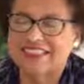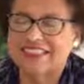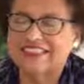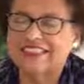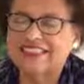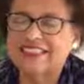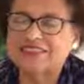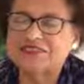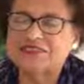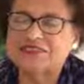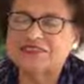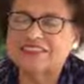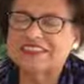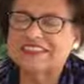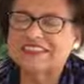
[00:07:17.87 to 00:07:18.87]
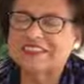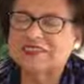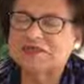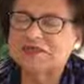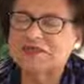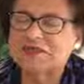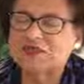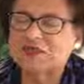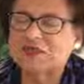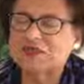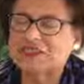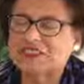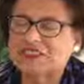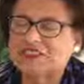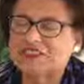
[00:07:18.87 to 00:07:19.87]
See it filling the
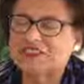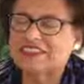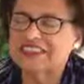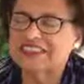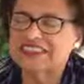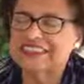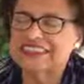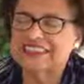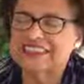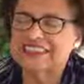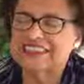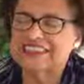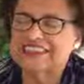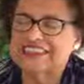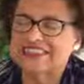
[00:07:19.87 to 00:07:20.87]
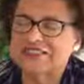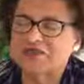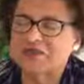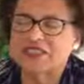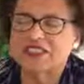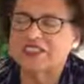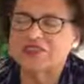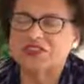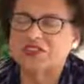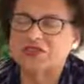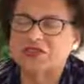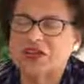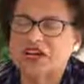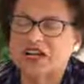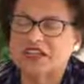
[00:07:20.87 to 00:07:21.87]
room that you're sitting in, wherever
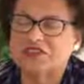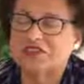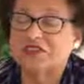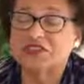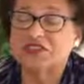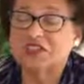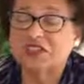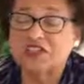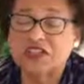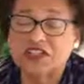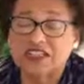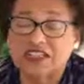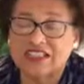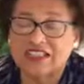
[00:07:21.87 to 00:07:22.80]
you are, if you're in a car,